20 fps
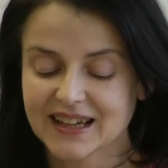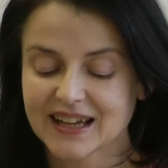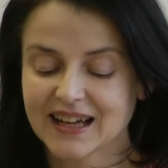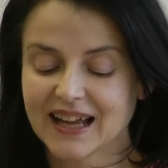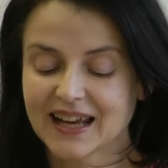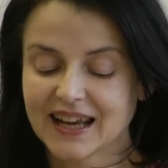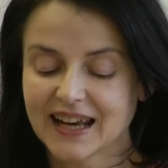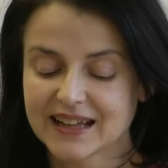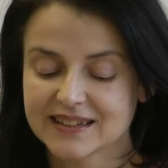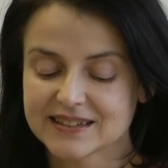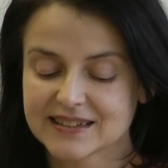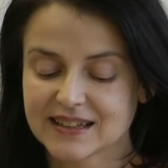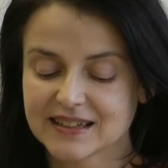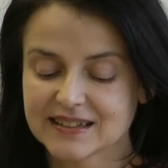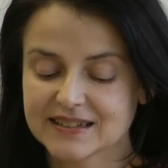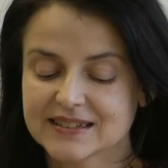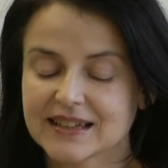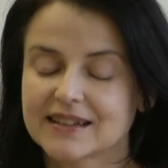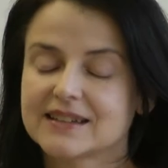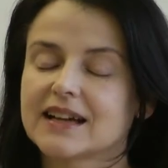a
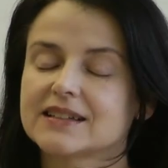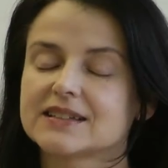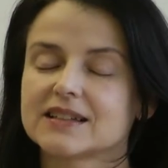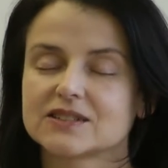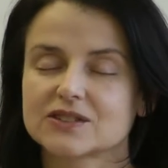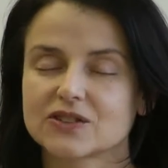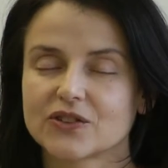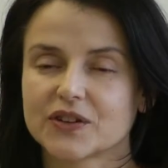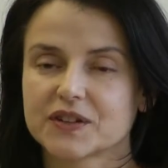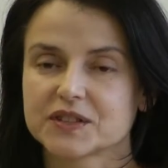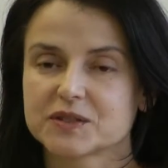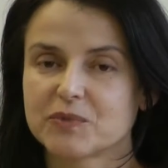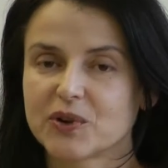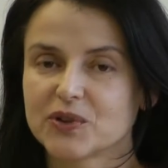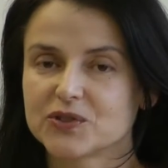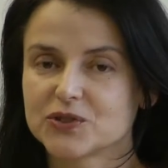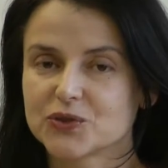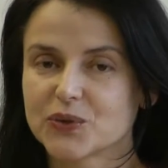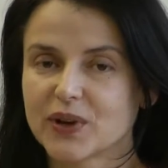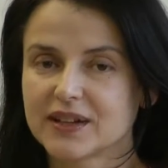letter that doesn't
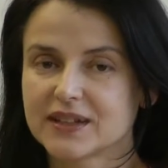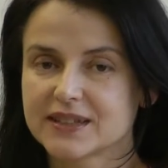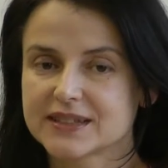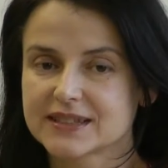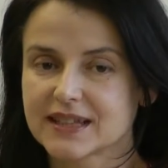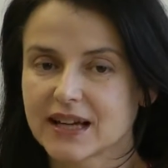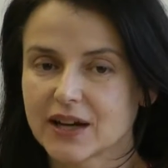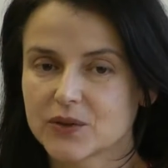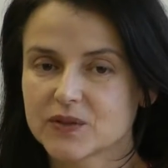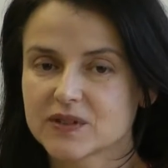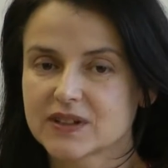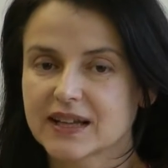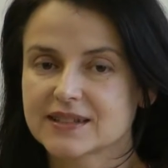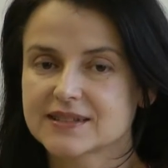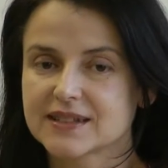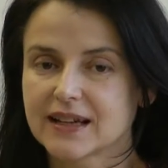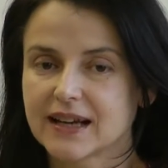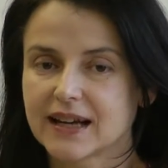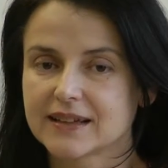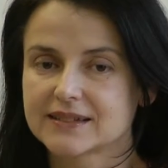correspond to any sound.
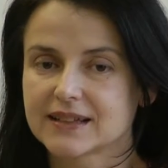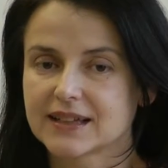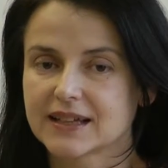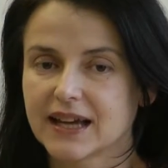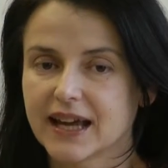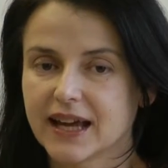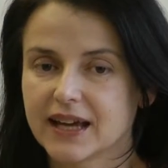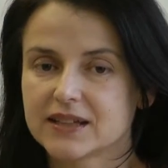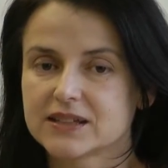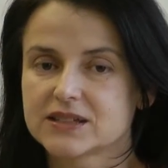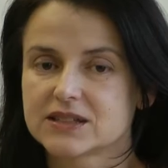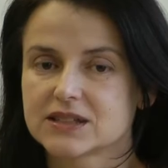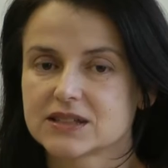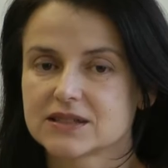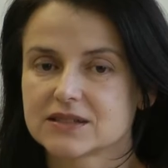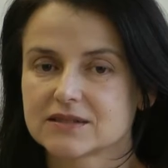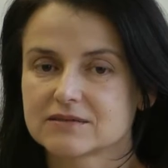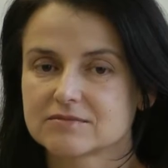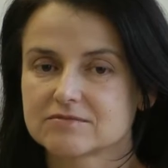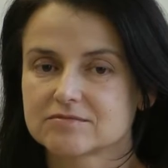That's the letter H.
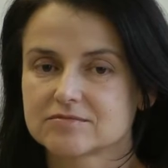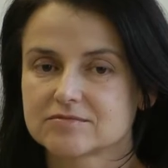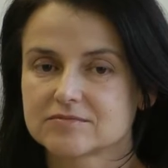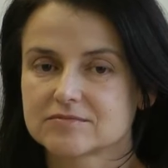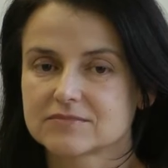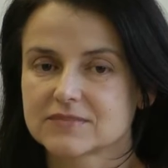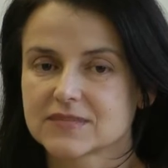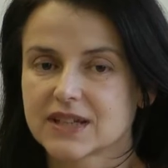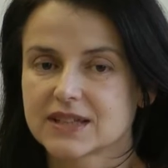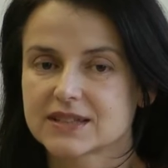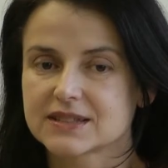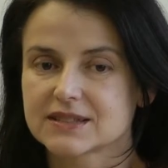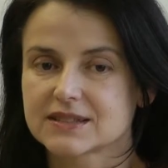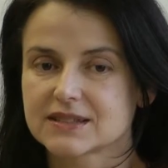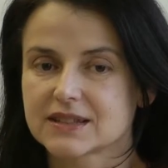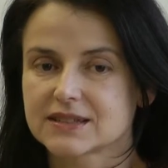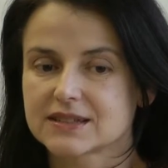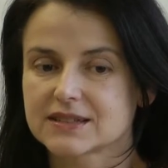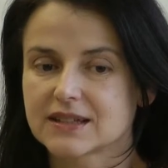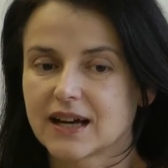
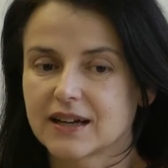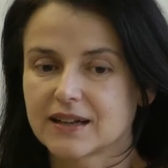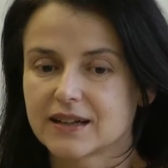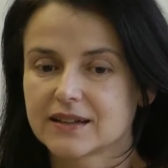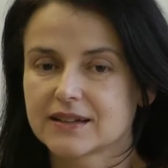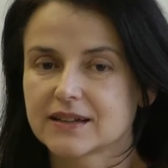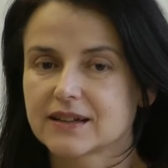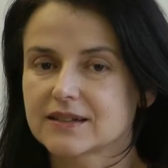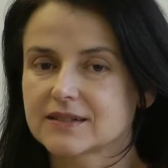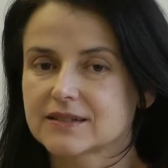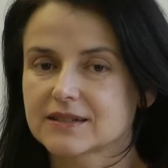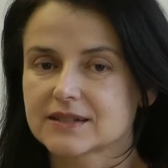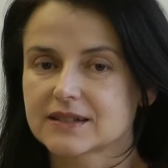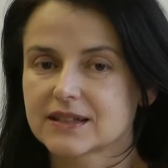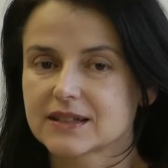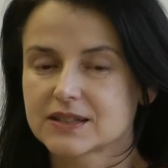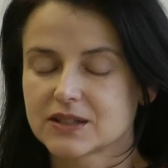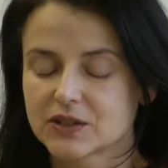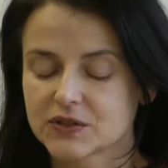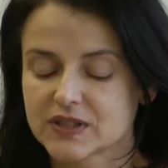It's silent,
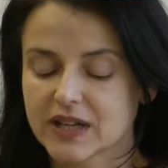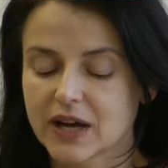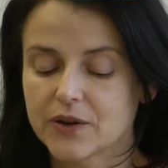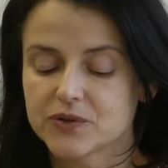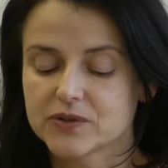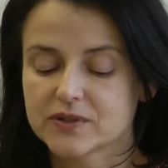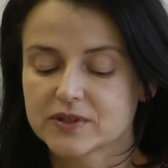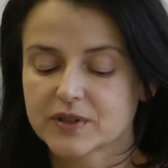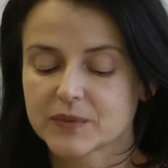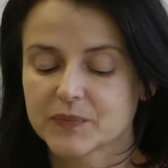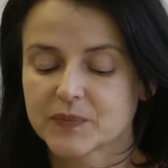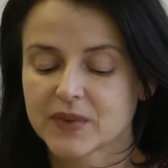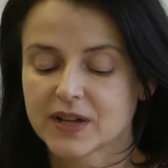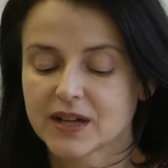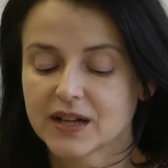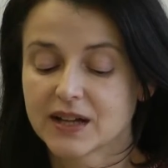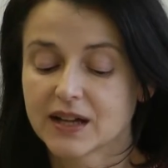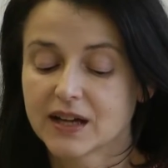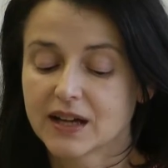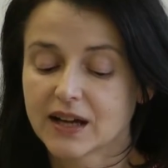there's no sound.
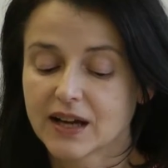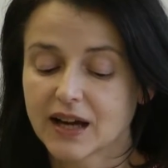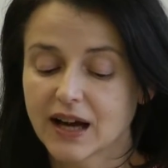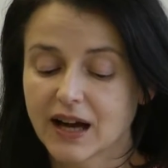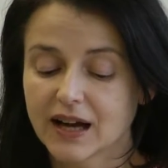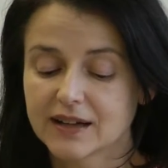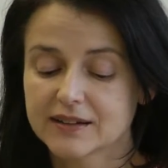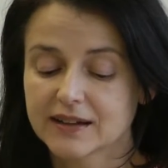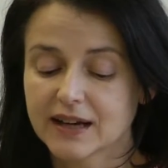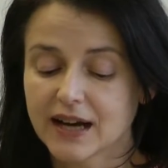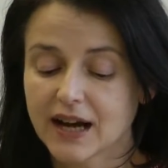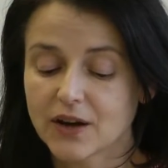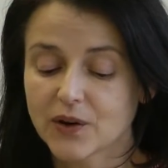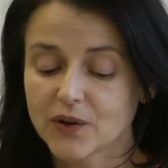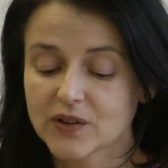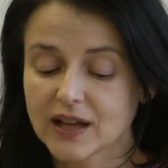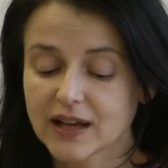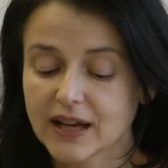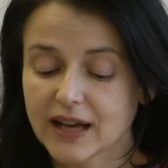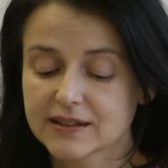And there are
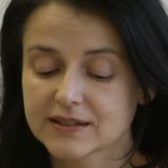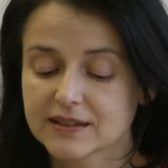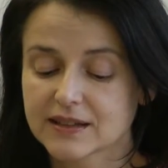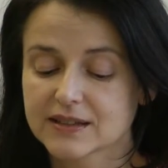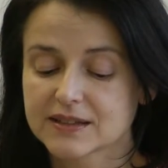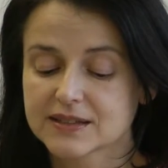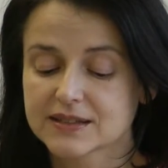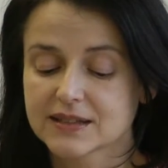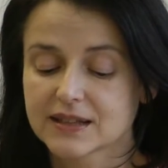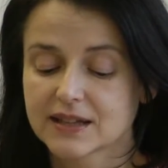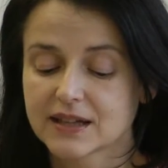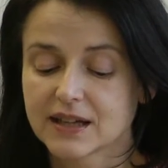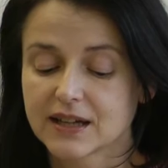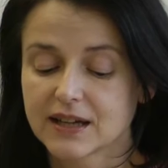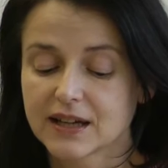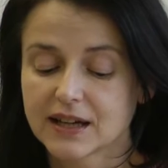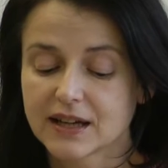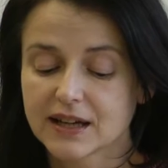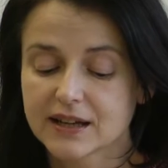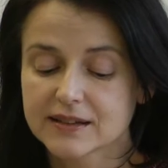other letters
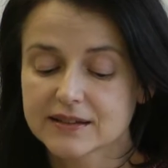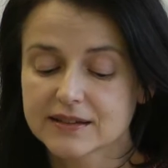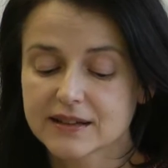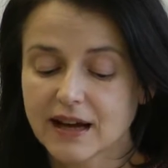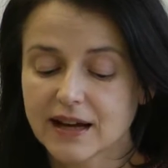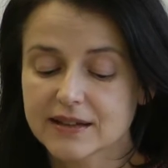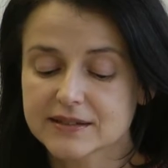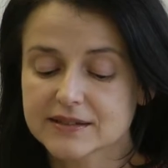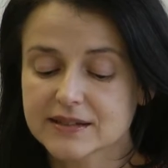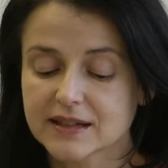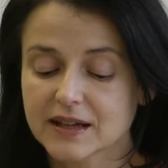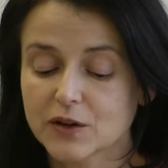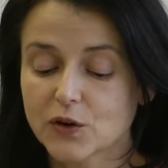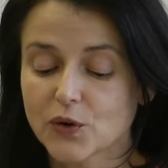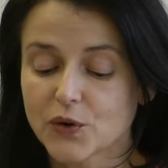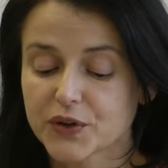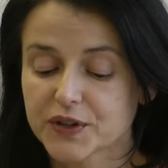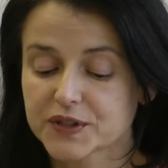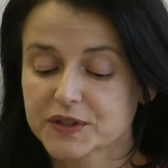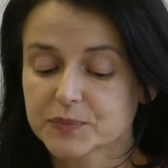that
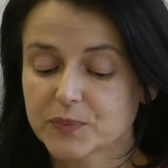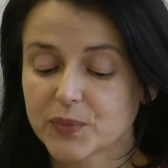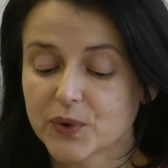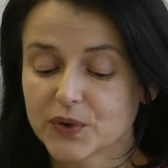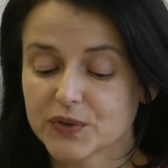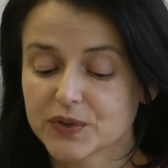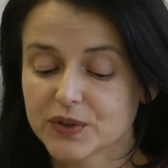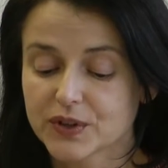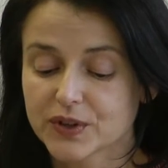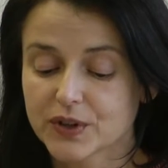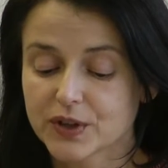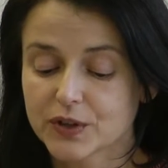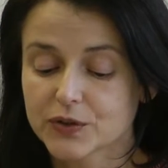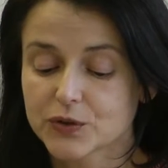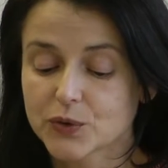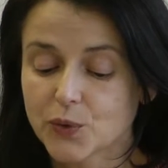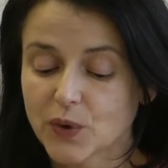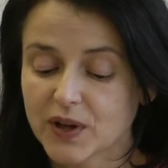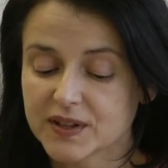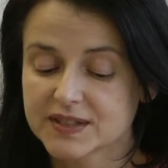correspond
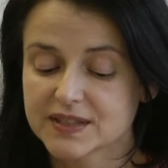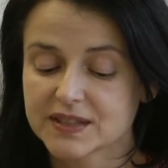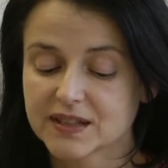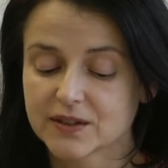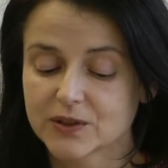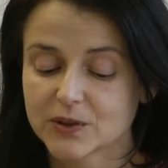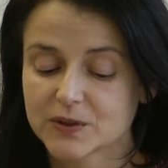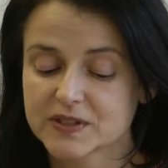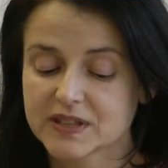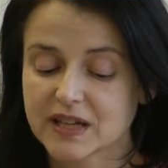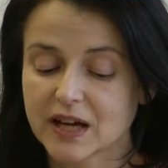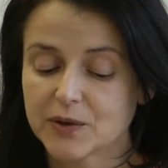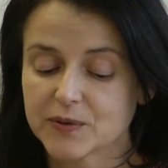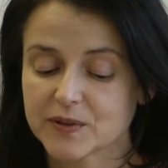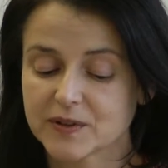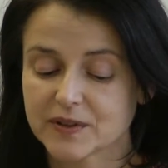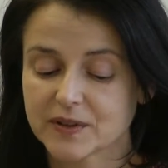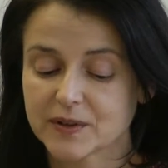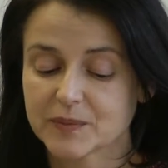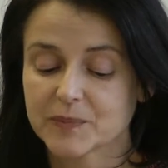to one single sound,